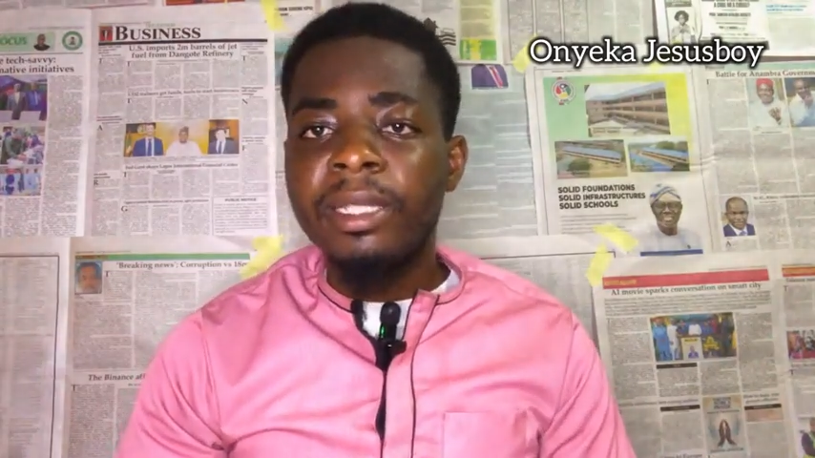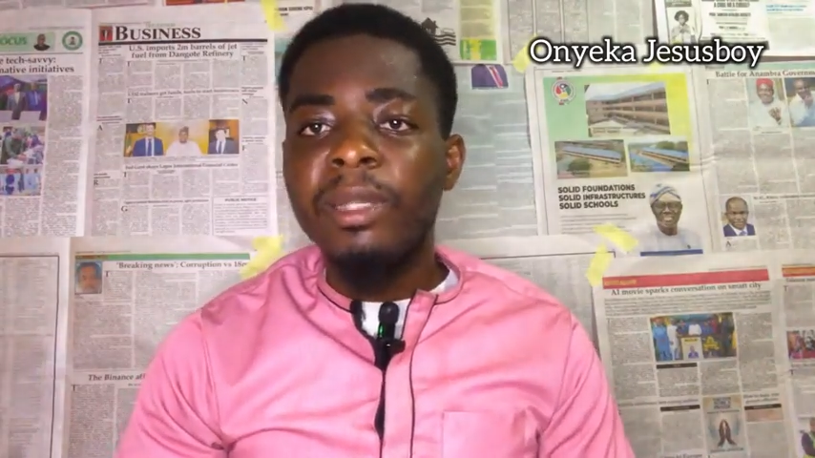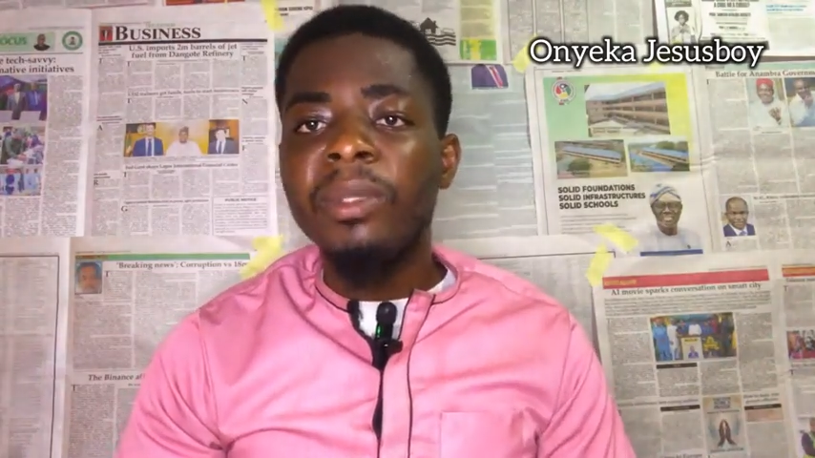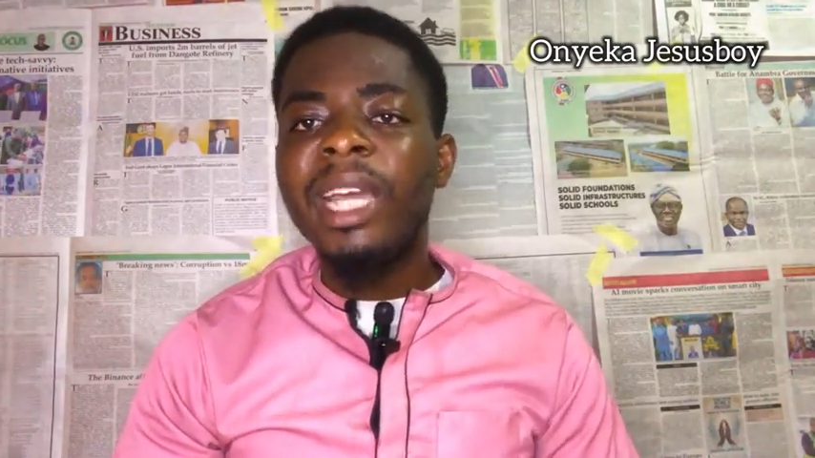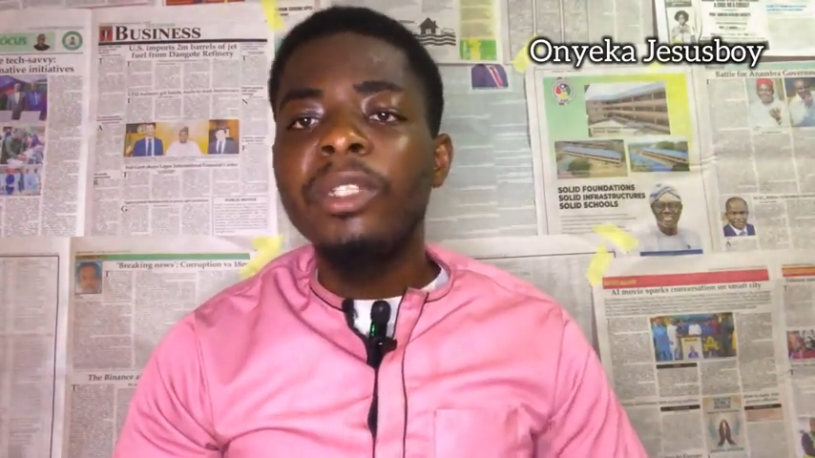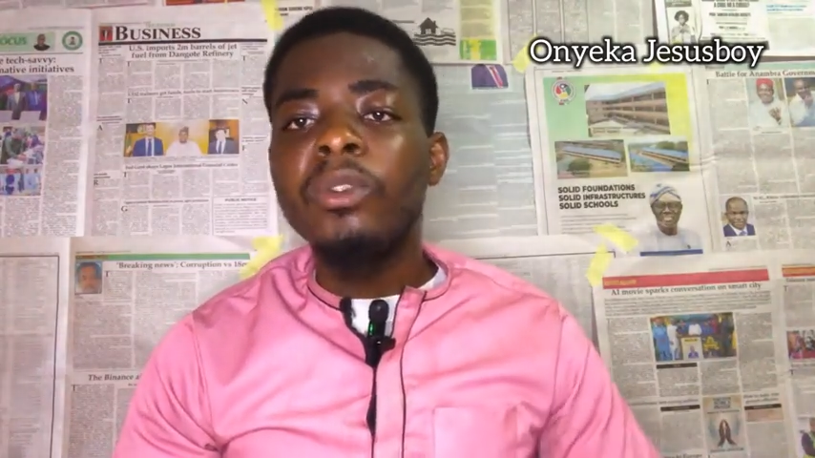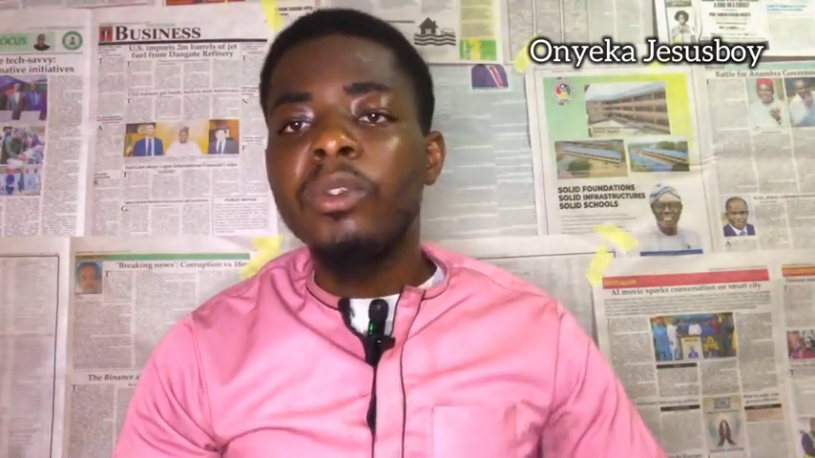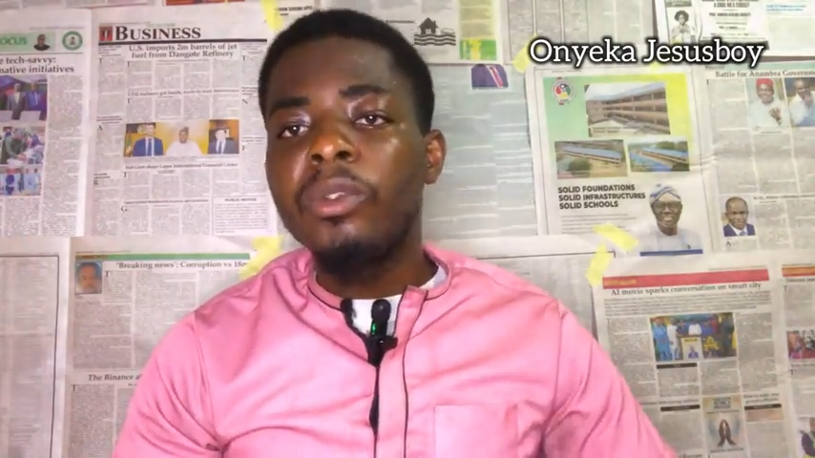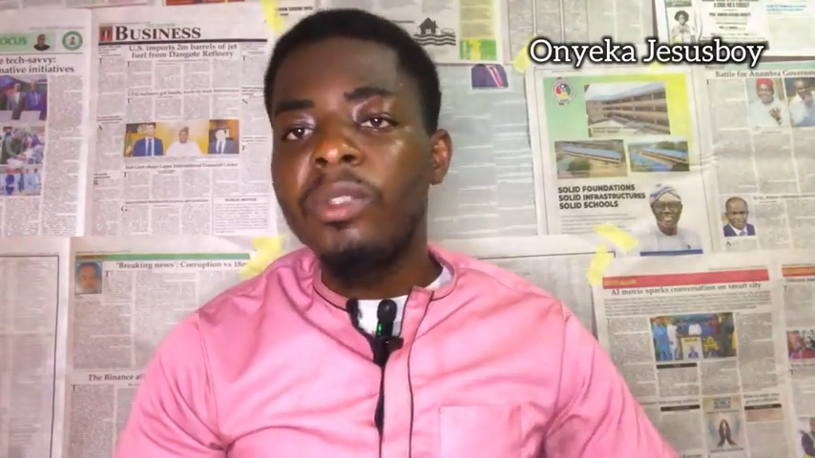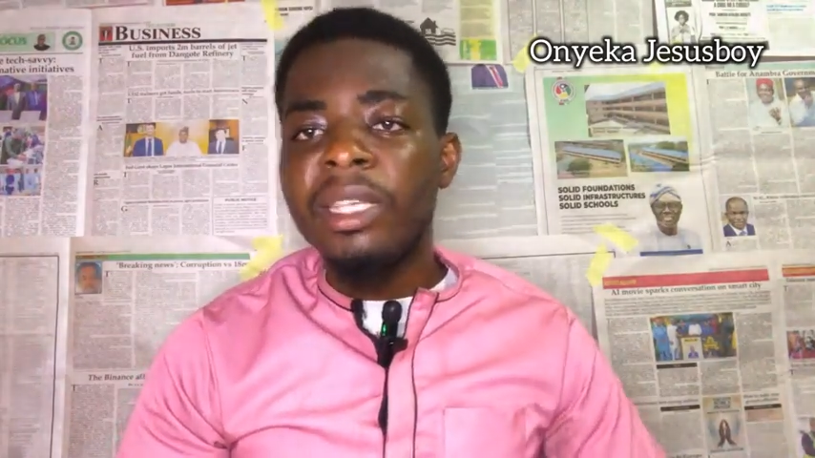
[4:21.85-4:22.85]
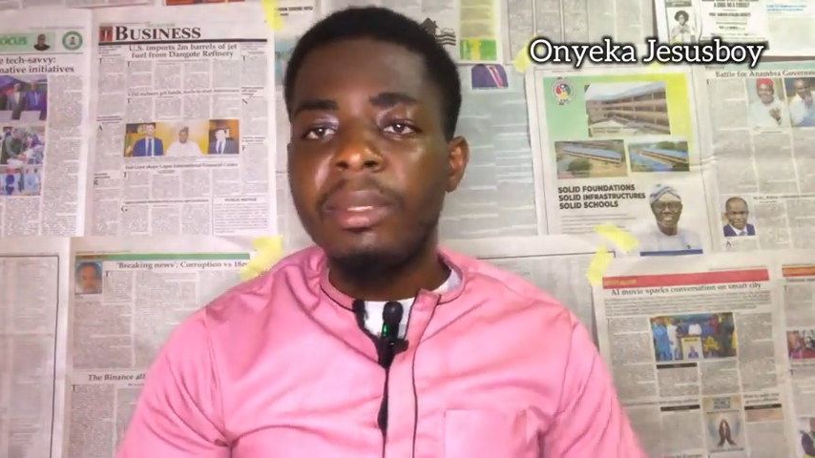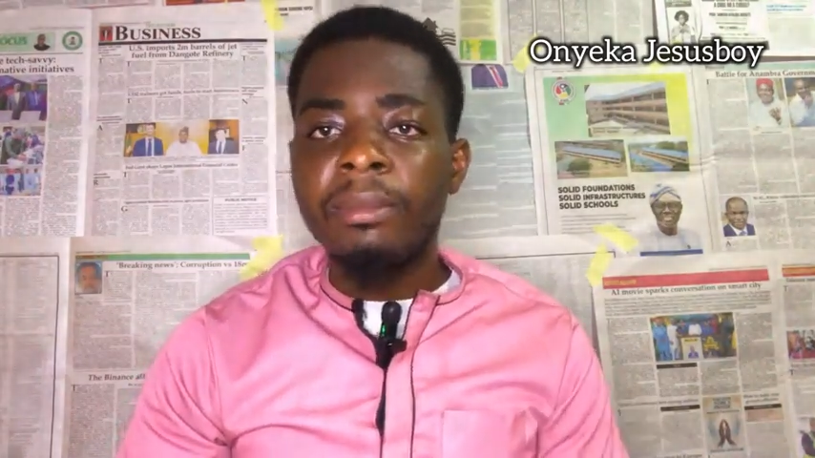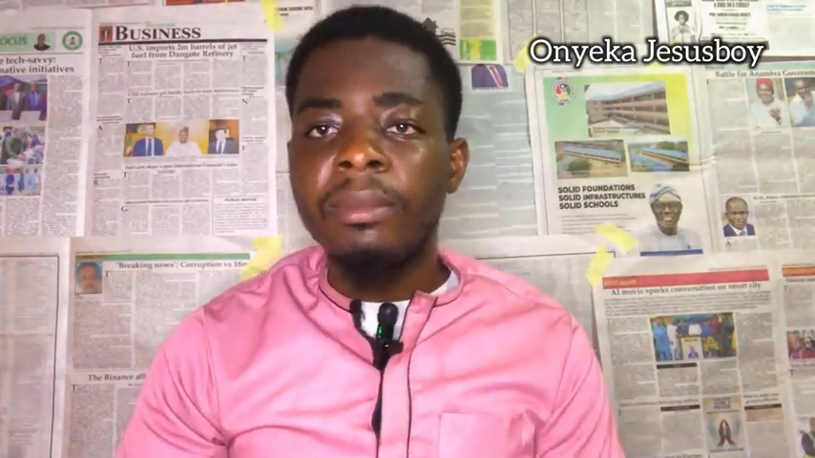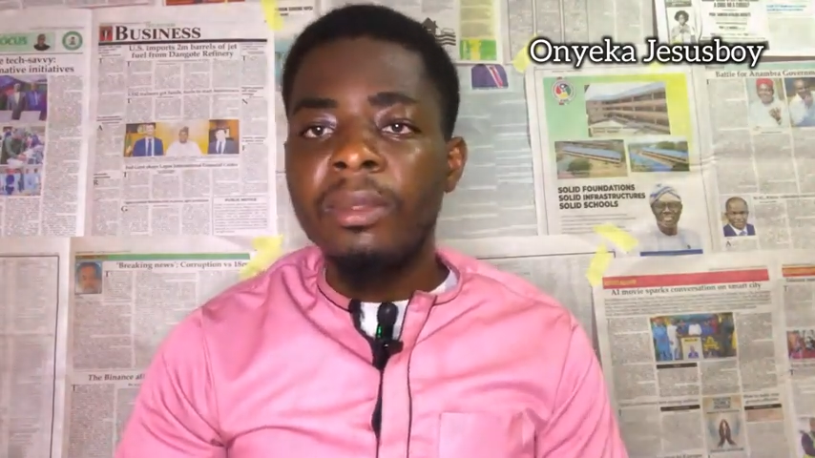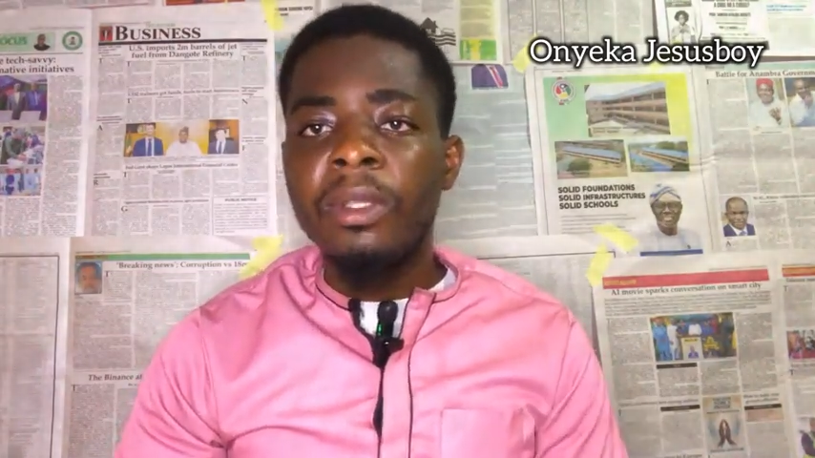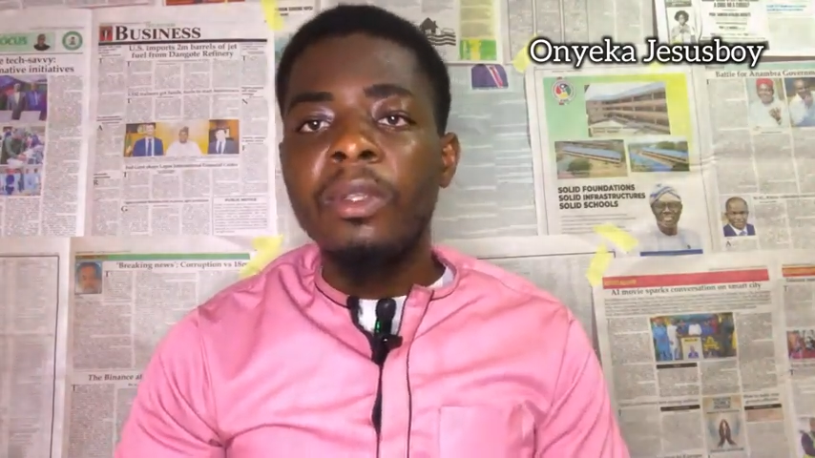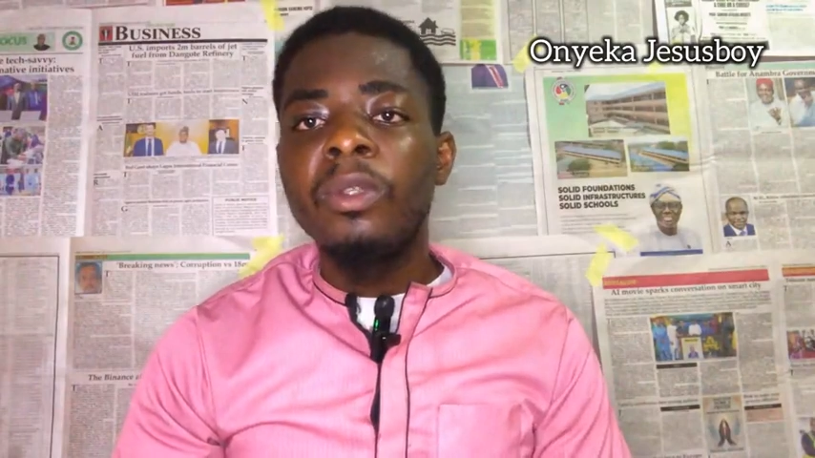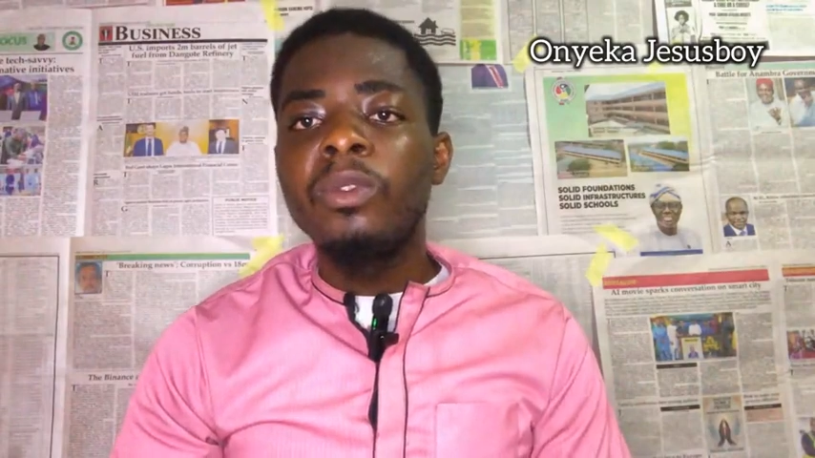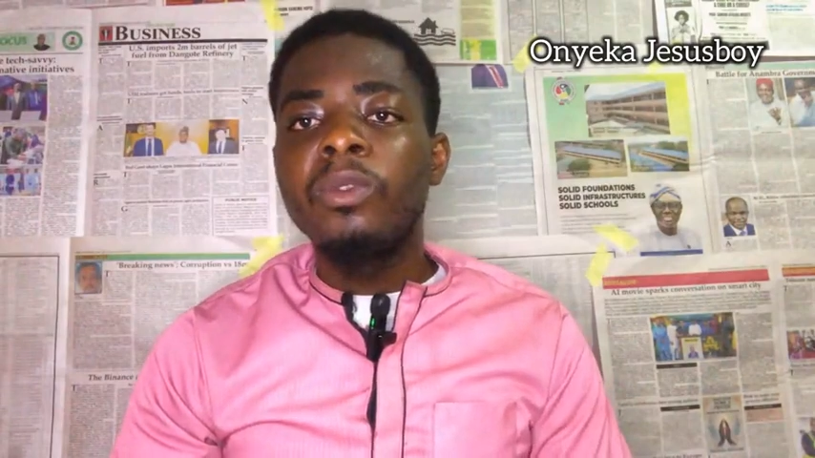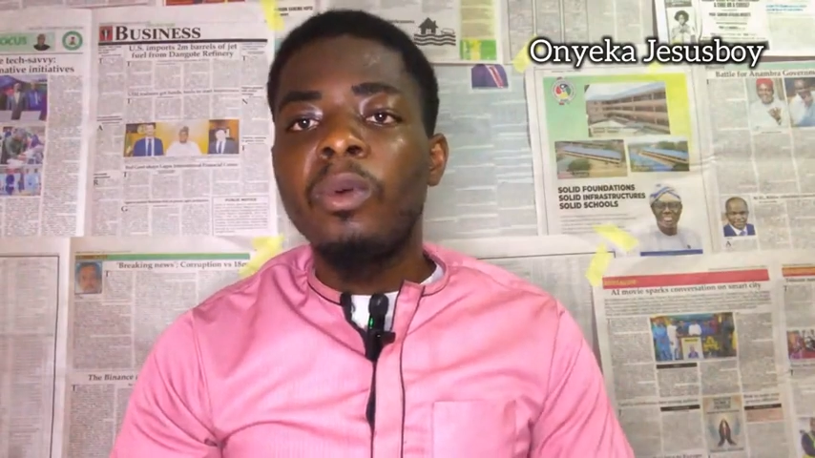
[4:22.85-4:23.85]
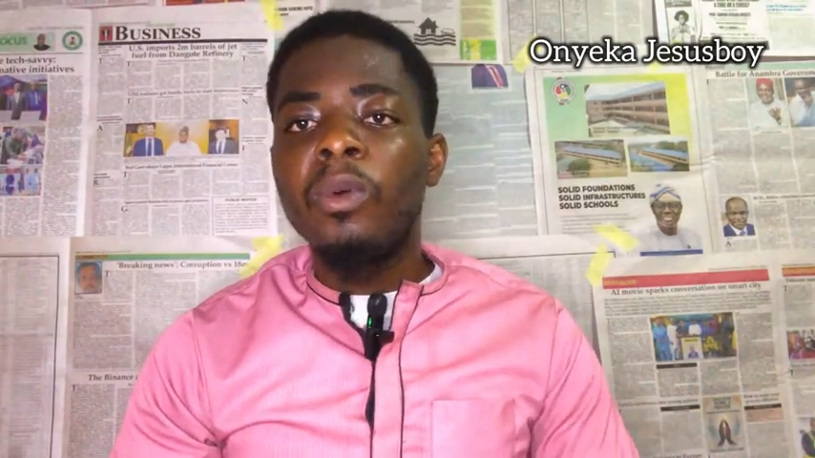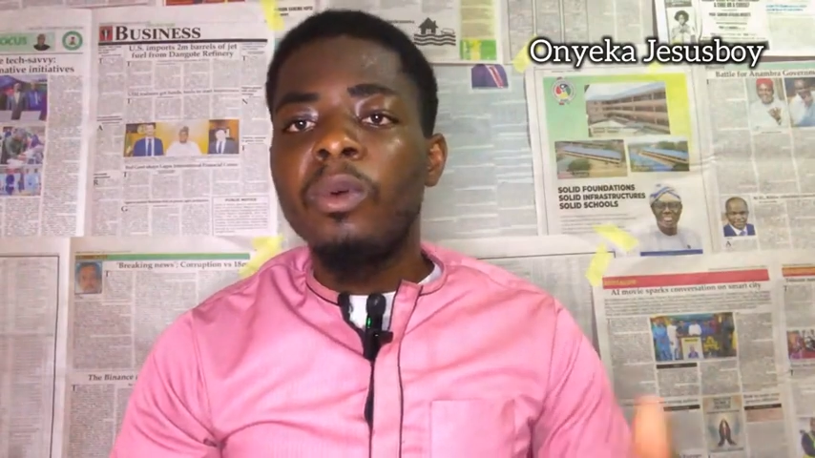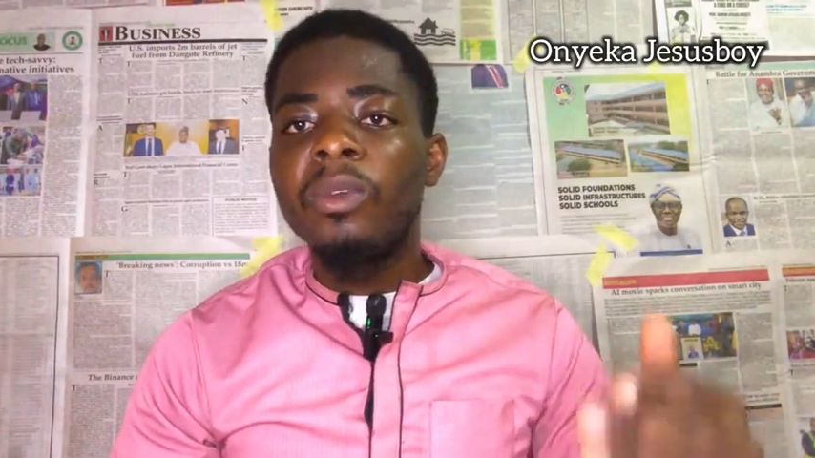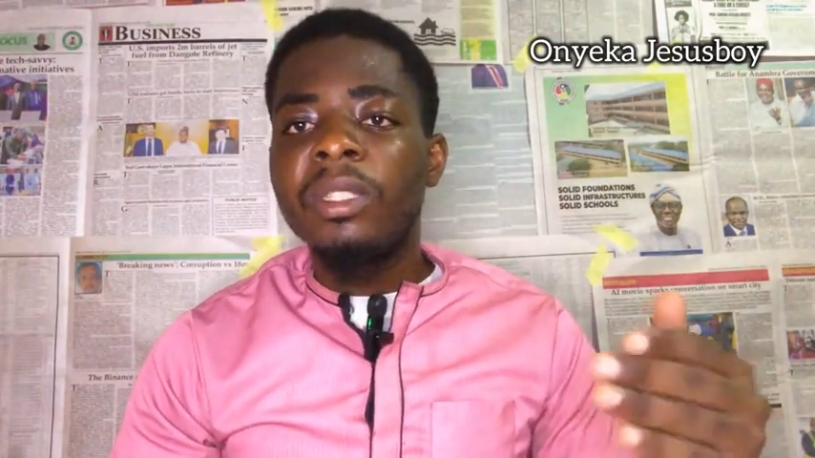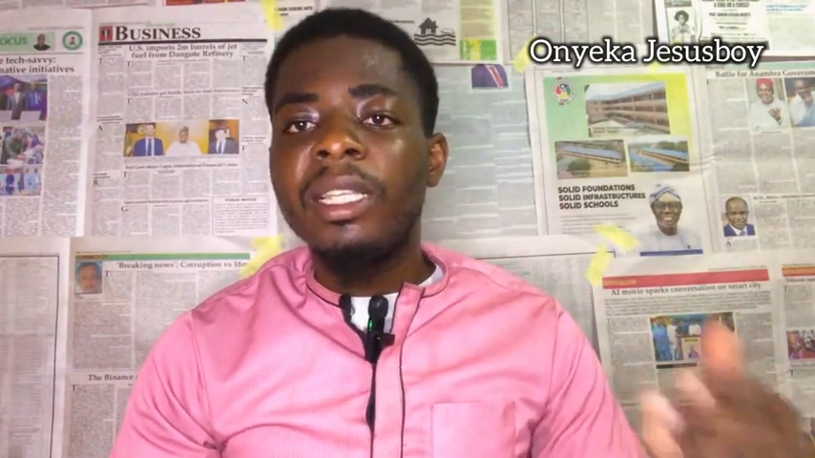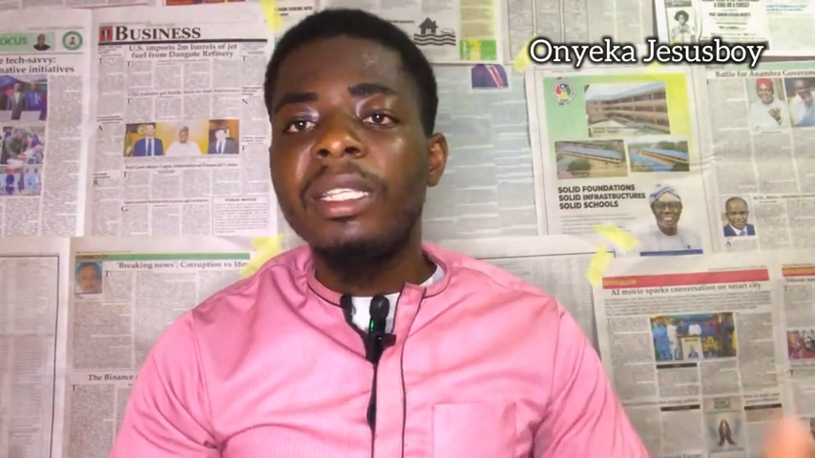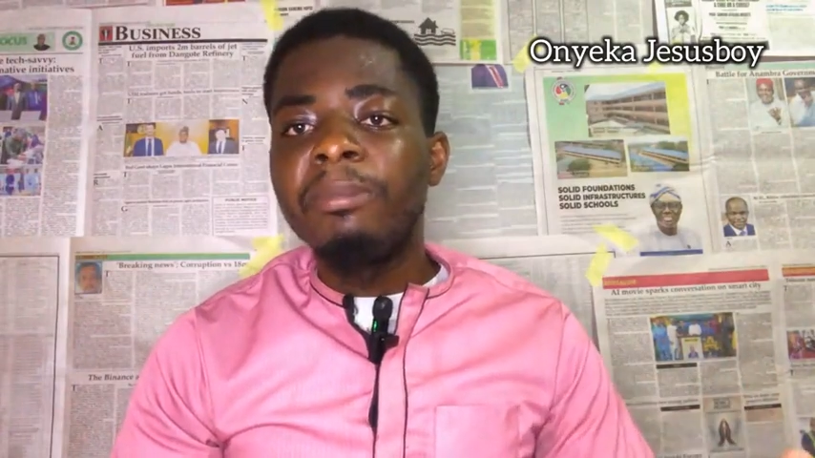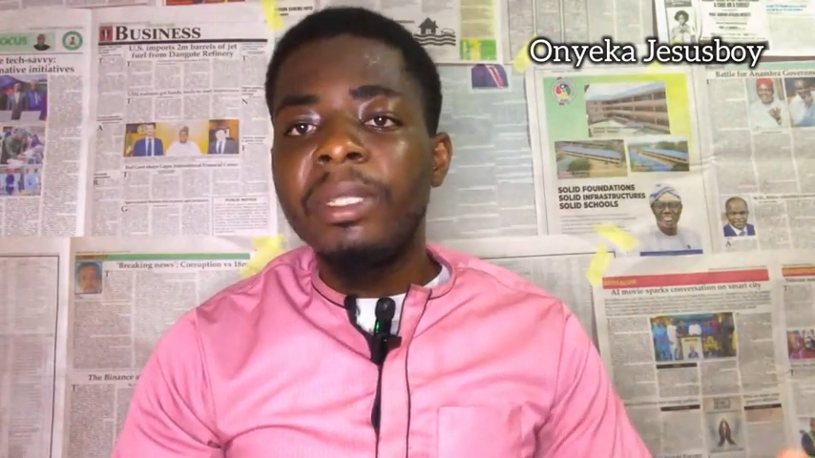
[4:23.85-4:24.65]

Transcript: They will now introduce him to St.